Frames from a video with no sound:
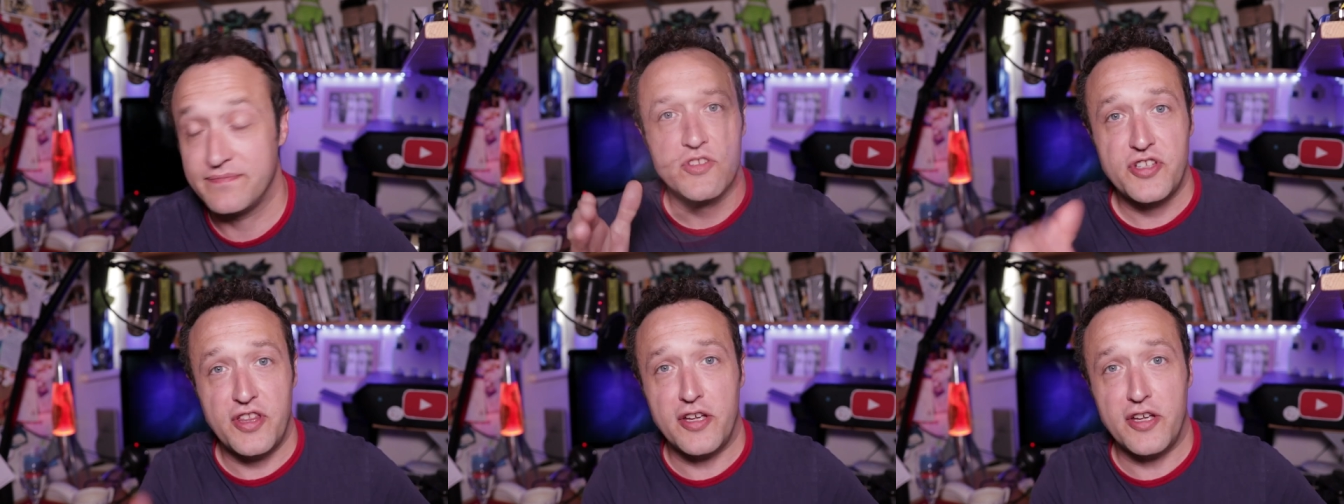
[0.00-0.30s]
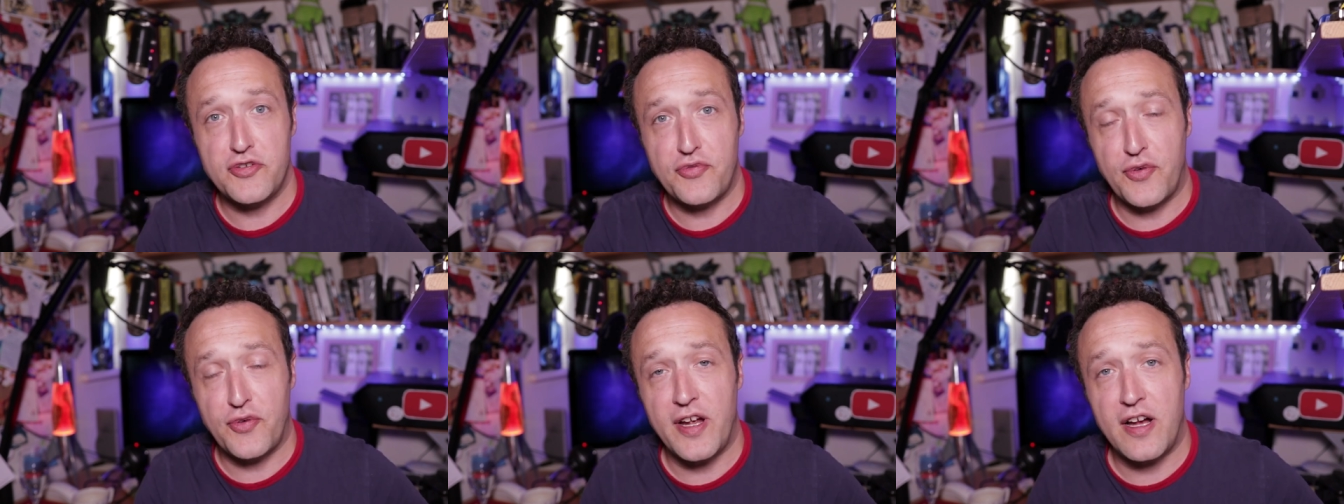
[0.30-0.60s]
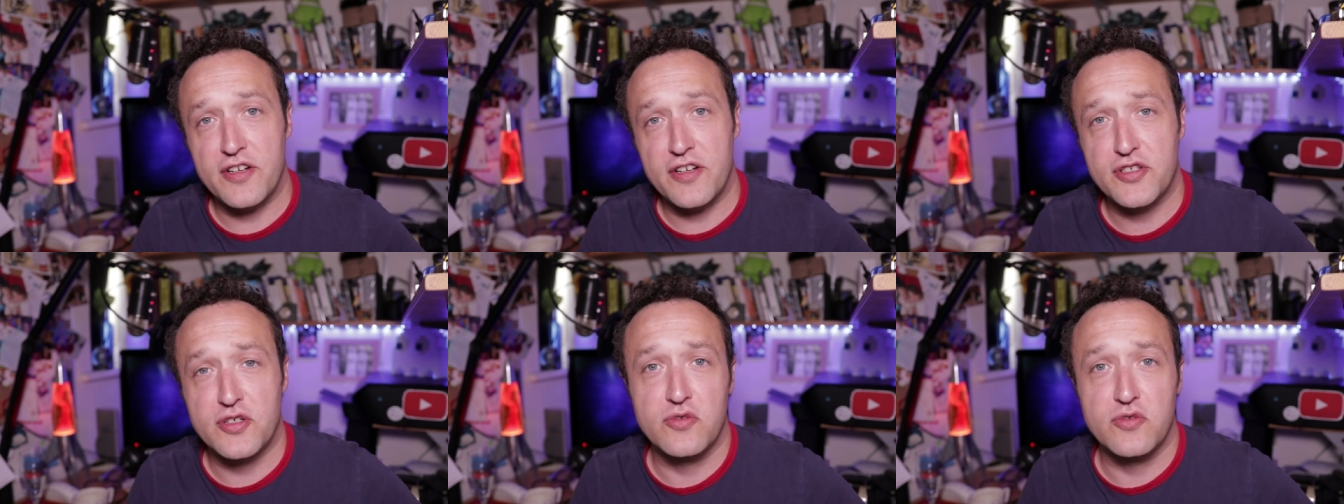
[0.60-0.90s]
So those free
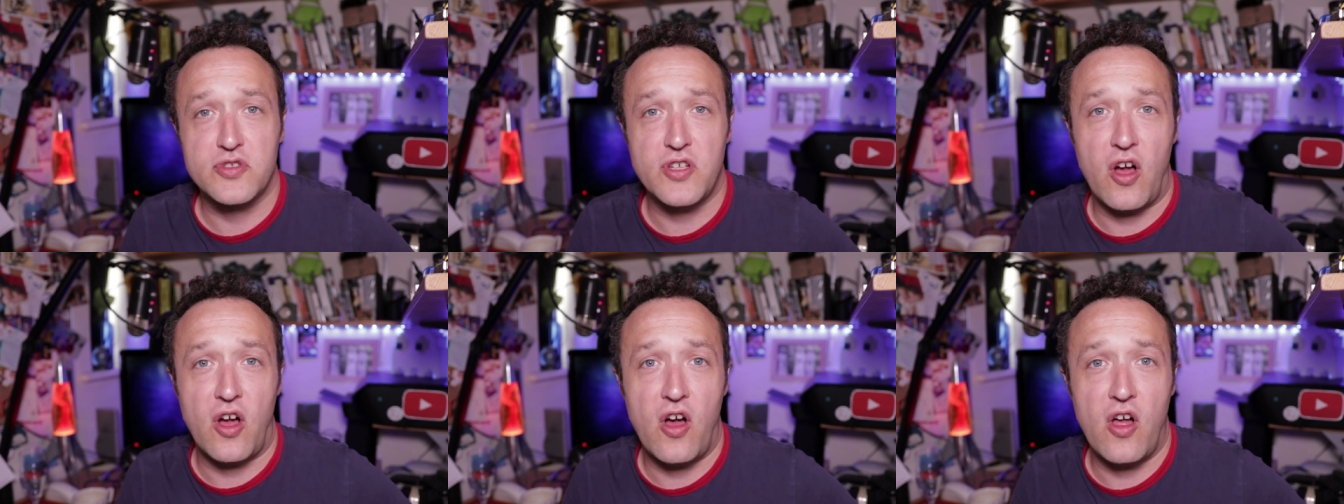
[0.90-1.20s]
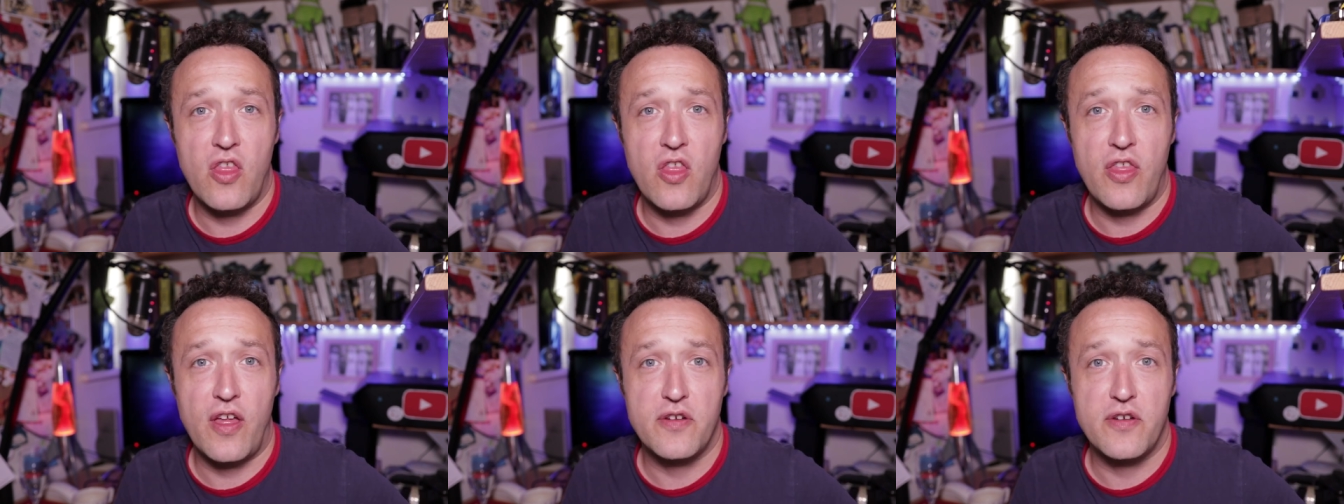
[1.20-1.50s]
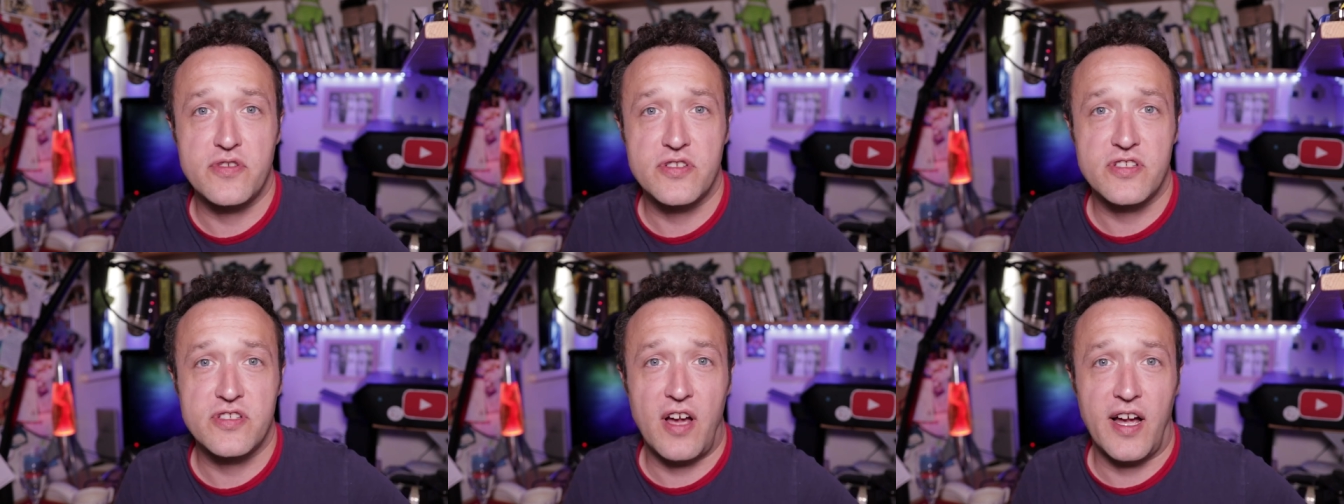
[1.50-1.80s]
articles on
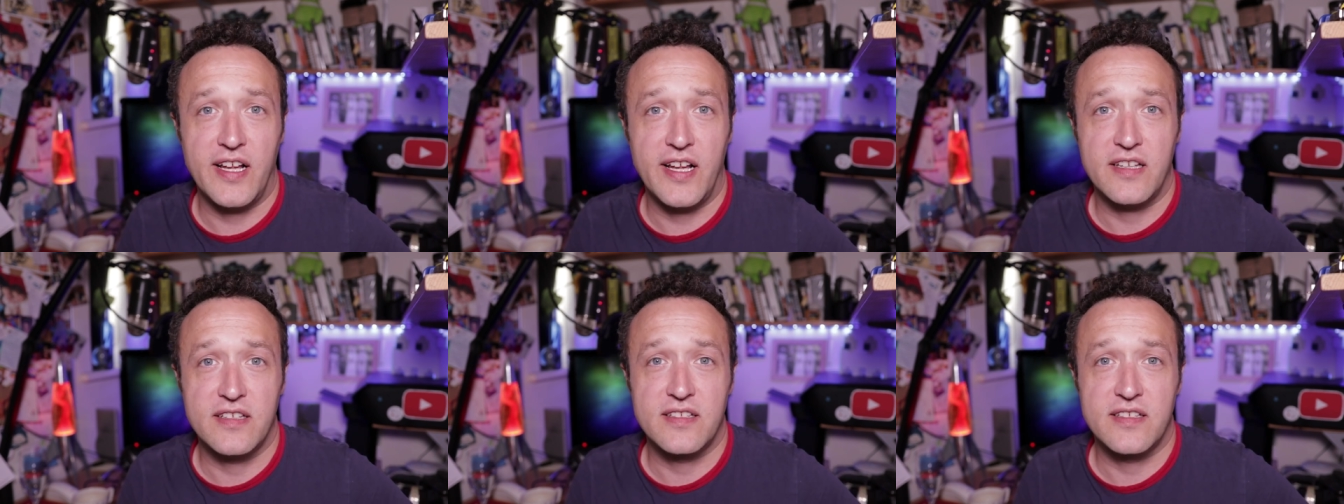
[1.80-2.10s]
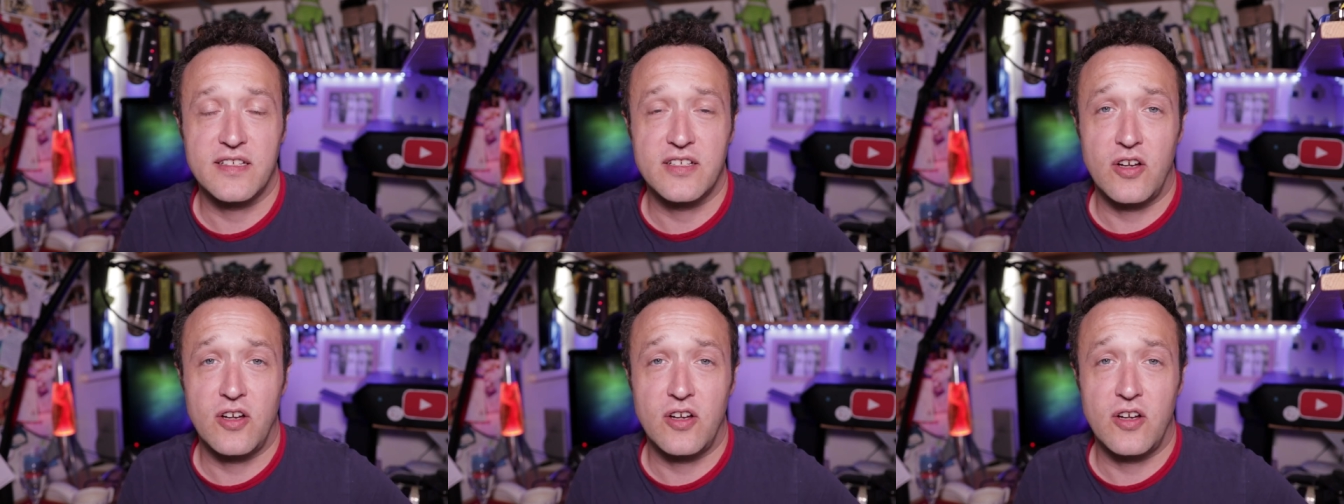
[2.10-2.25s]
those sites